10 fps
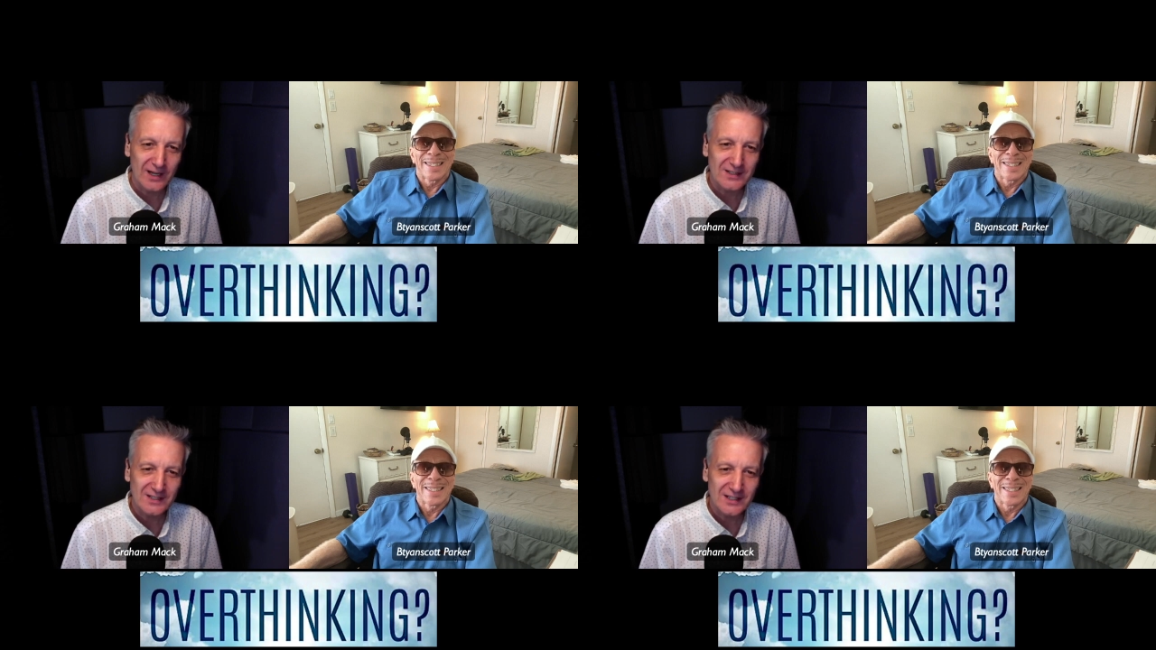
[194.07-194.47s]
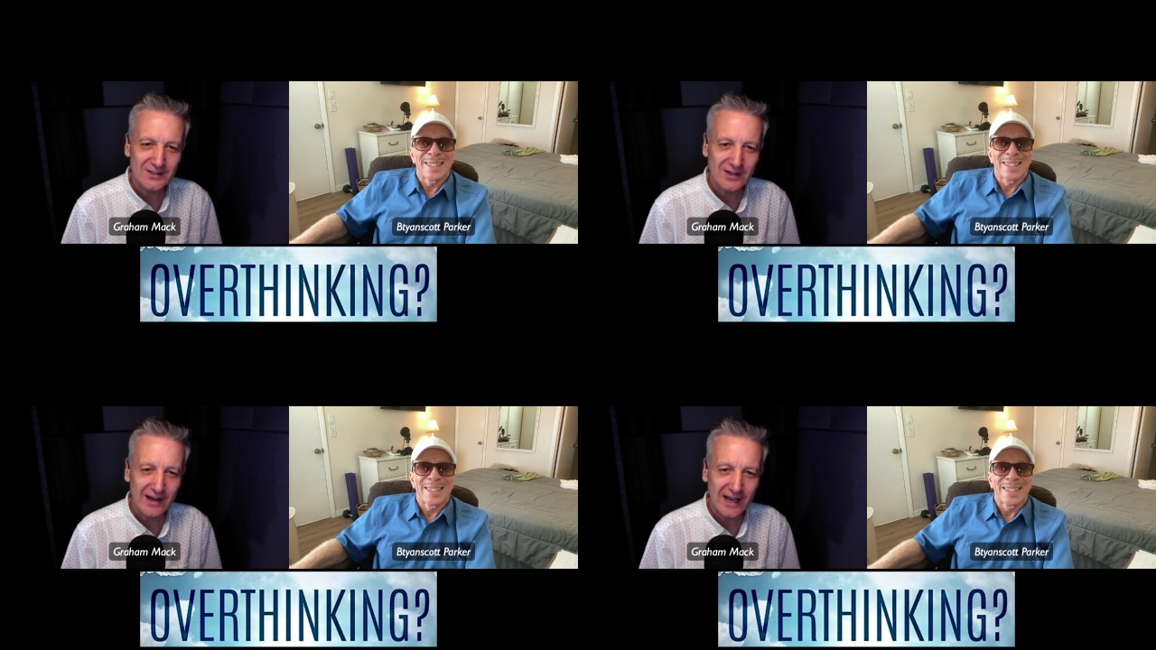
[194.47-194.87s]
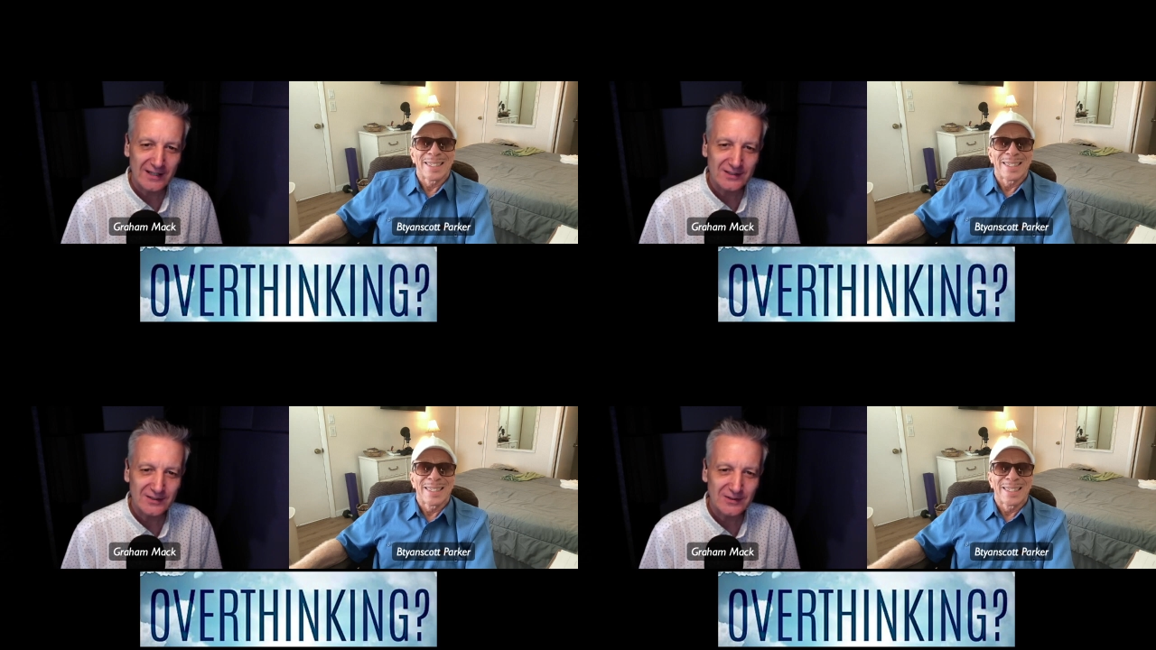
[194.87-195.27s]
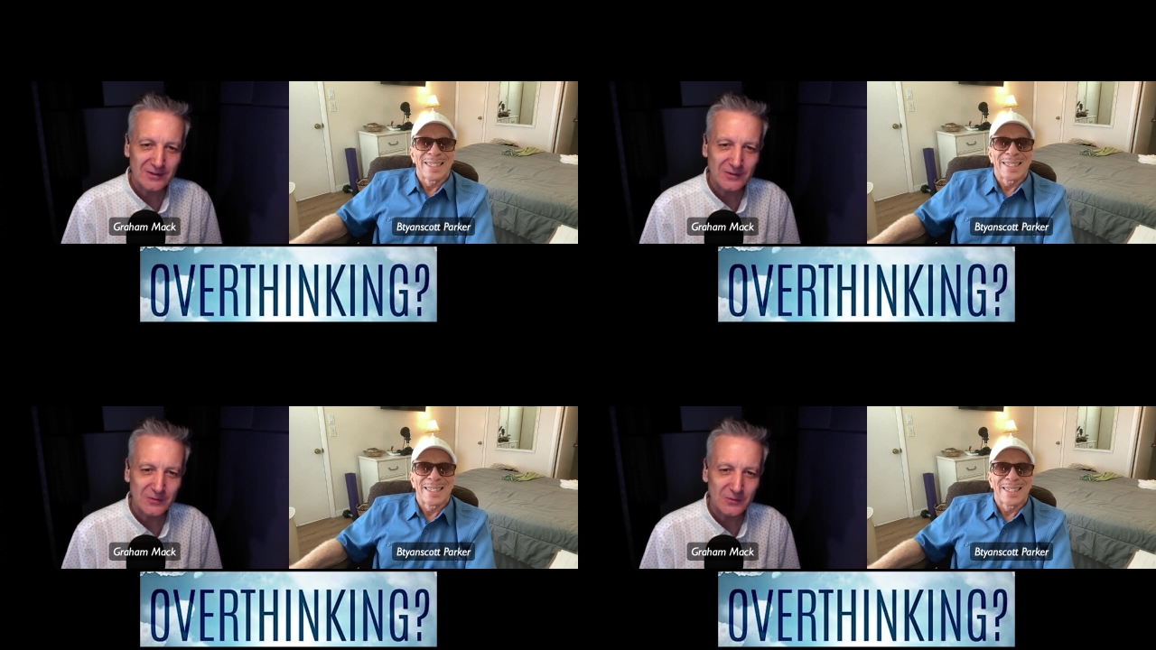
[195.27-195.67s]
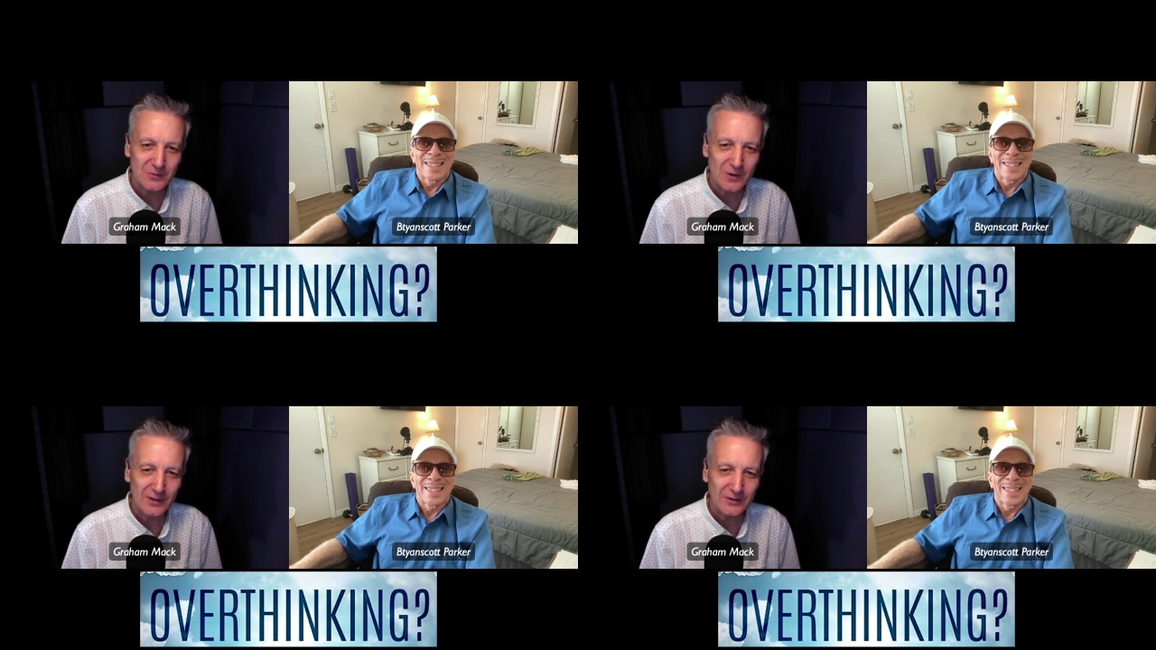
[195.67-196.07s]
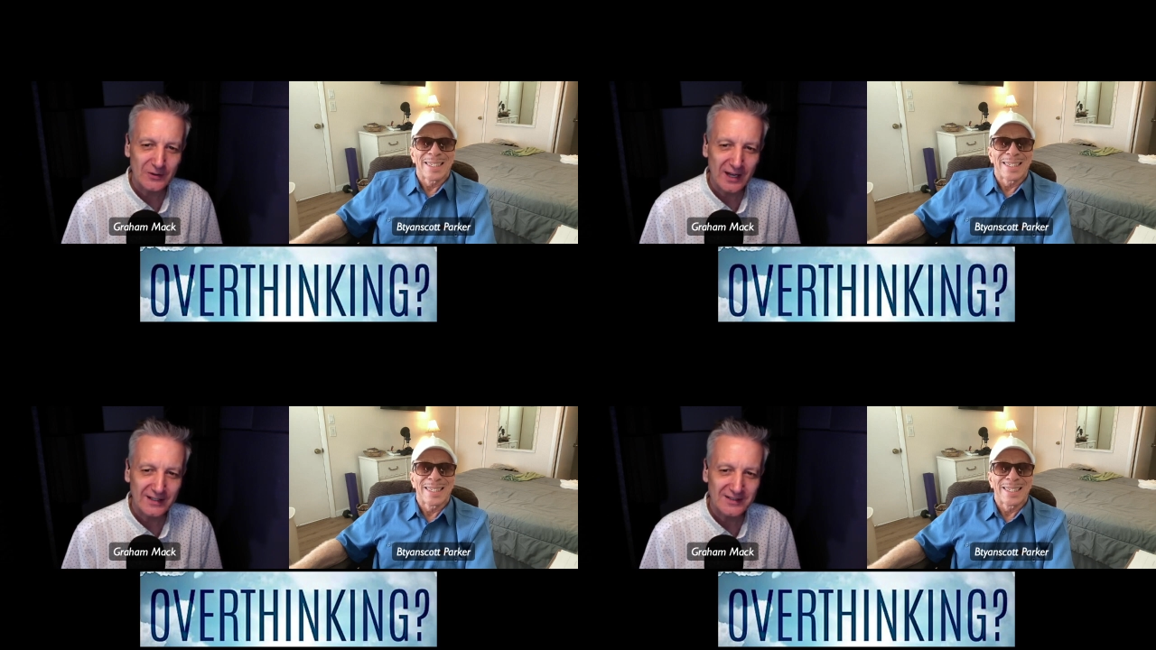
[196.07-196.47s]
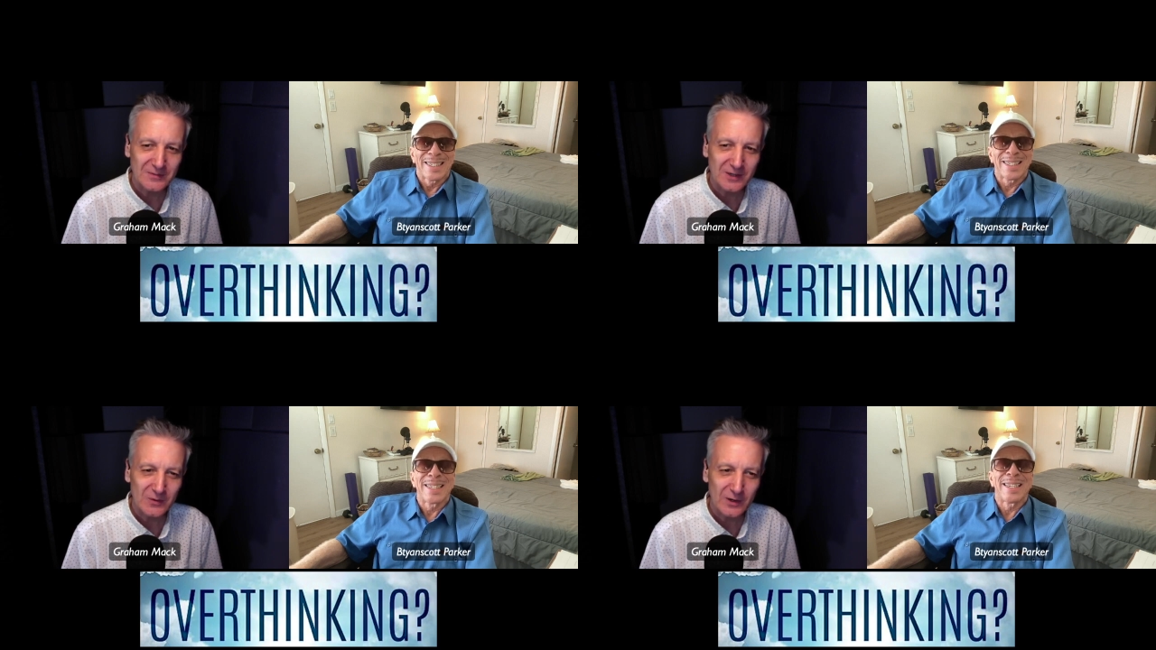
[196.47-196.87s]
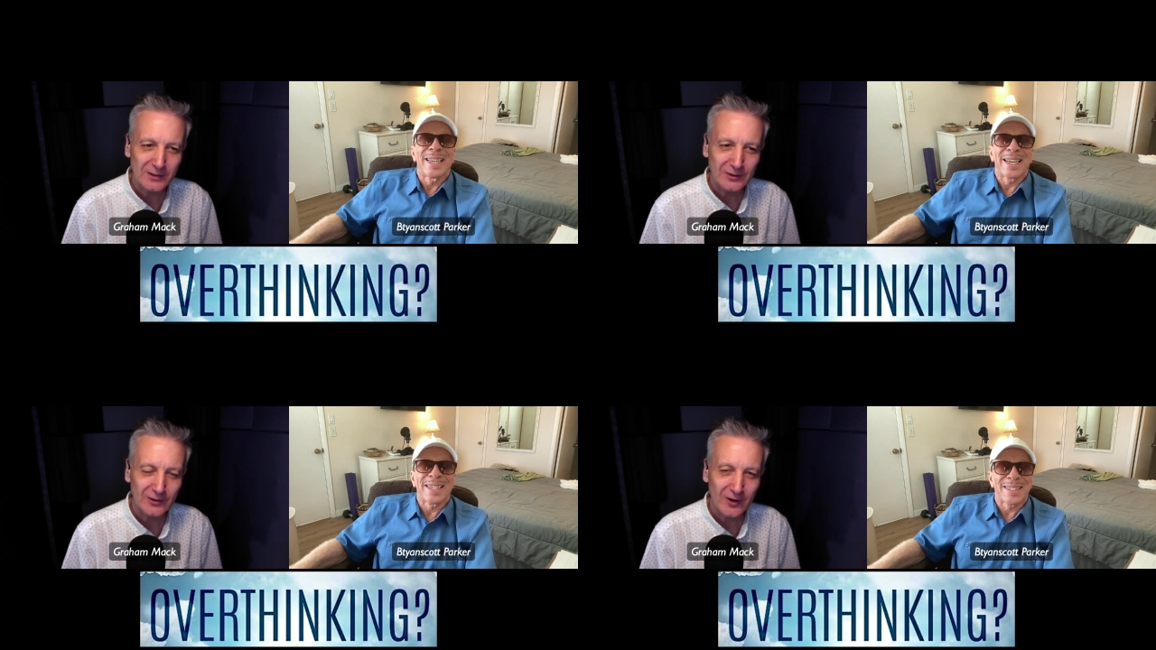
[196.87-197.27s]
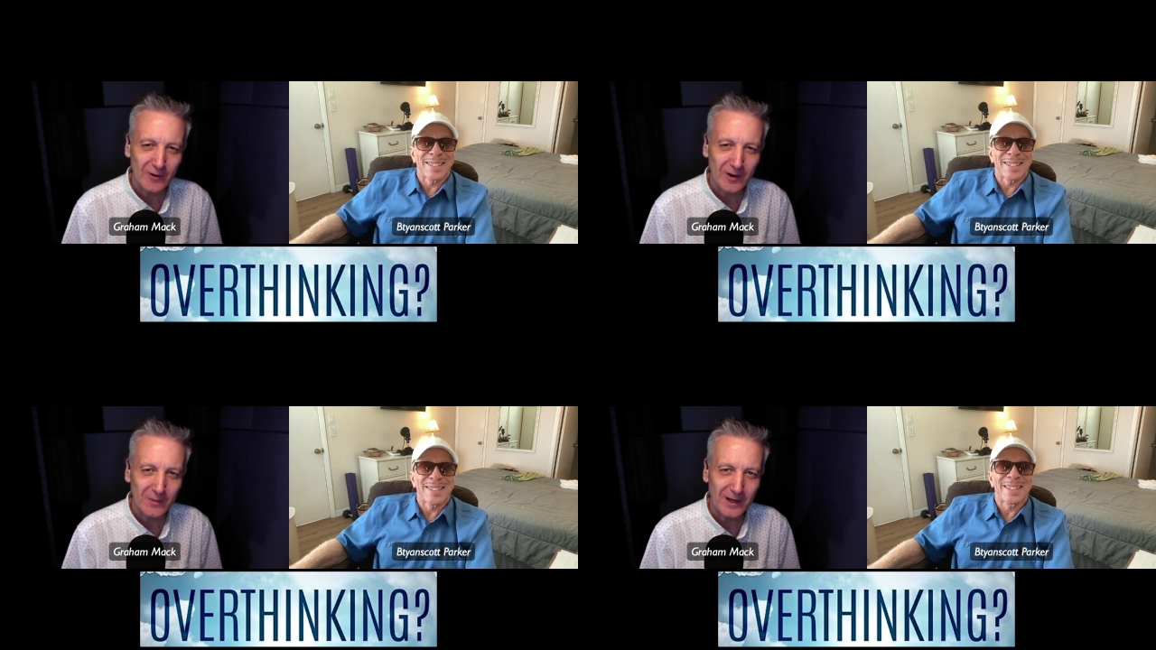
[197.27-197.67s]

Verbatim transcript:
Speaker 1: a teacher asked you what you'd like to be when you grow up,